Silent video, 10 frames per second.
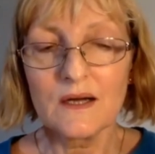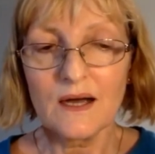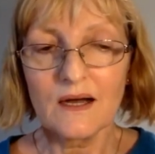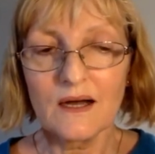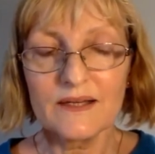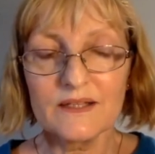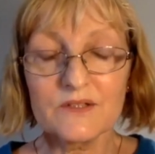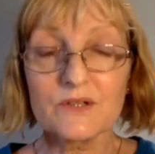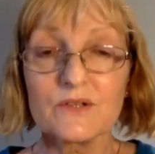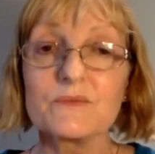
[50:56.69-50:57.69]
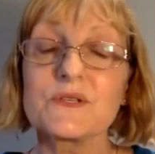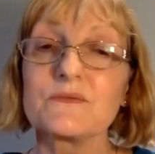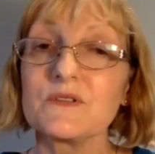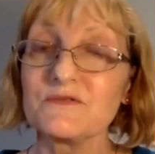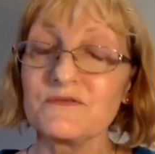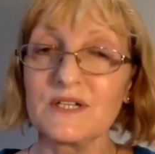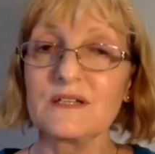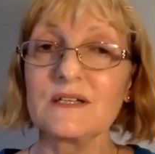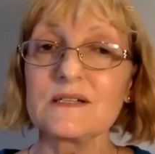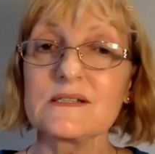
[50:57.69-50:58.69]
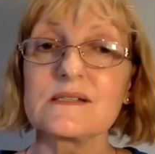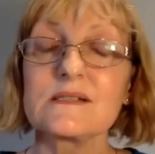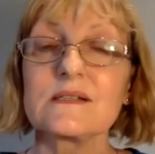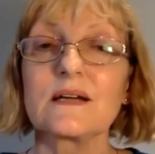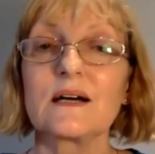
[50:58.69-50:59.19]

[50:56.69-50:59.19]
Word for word: Uh, in terms of the phoenix,